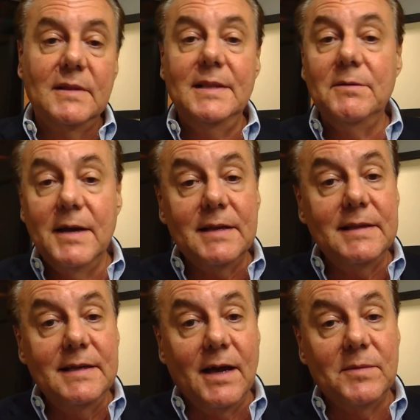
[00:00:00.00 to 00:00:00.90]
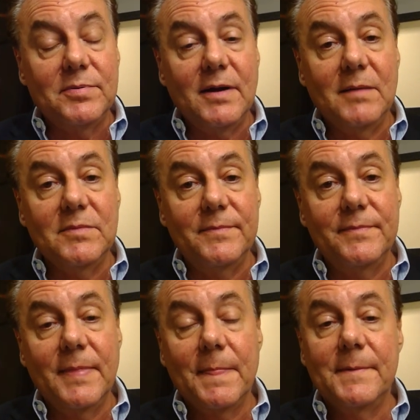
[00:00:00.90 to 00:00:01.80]
Theoretically, not a problem.
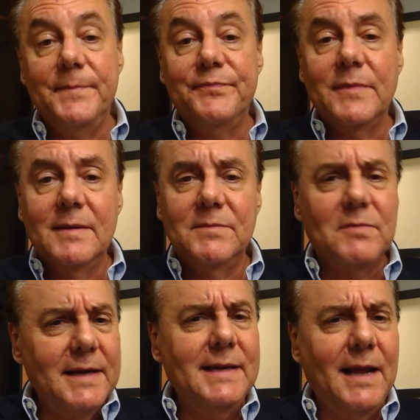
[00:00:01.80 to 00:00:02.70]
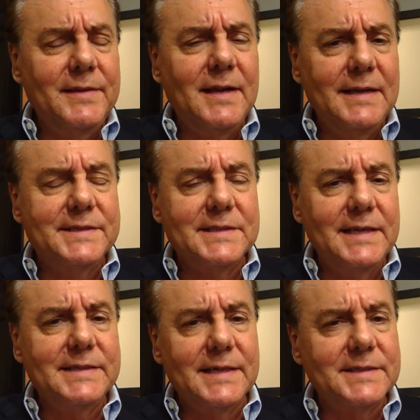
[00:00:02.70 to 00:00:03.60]
But right now, the United
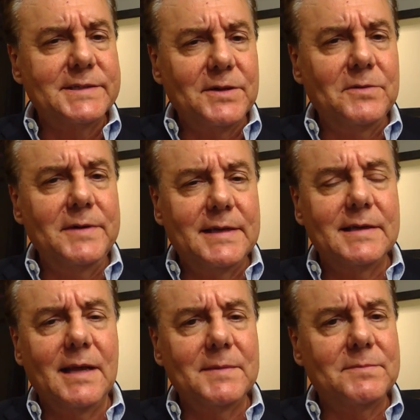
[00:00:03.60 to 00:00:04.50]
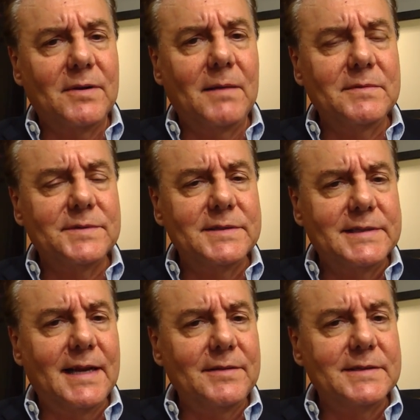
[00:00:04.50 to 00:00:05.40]
States has its own economic problems and
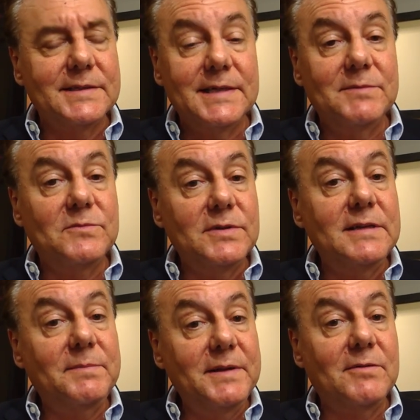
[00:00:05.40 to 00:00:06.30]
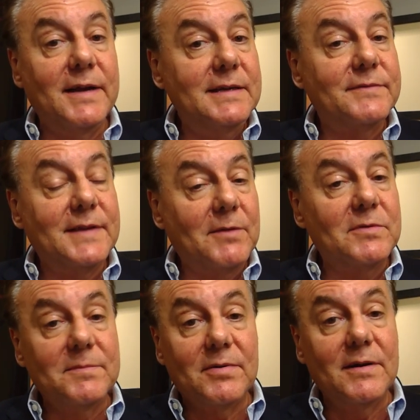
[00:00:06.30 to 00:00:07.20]
challenges, and wouldn't it be great if that were
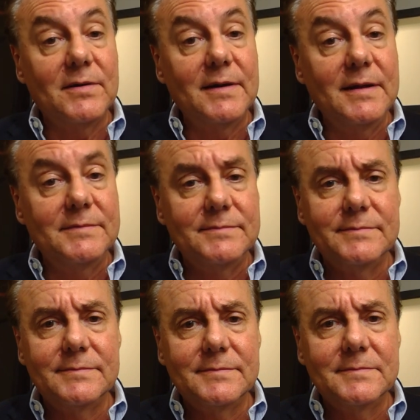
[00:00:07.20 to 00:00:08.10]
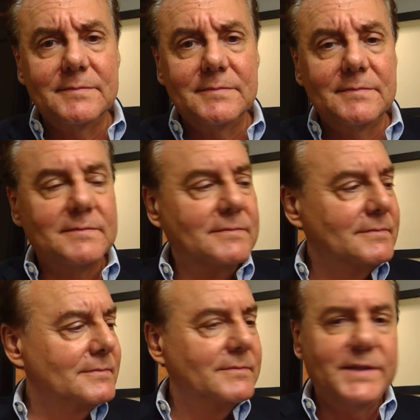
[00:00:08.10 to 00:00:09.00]
the priority?
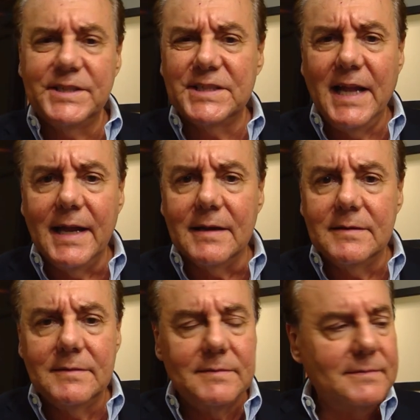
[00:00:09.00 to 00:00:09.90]
Just saying.